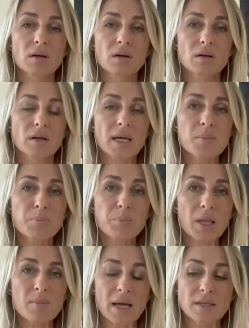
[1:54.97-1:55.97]
uh,
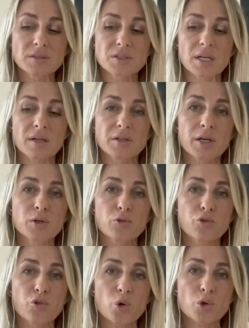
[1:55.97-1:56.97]
implement and
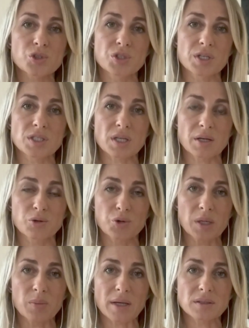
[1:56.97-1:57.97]
enforce this
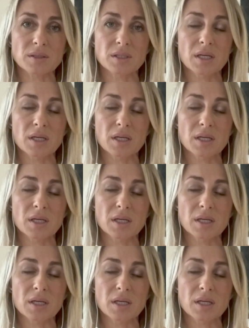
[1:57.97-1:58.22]
agreement.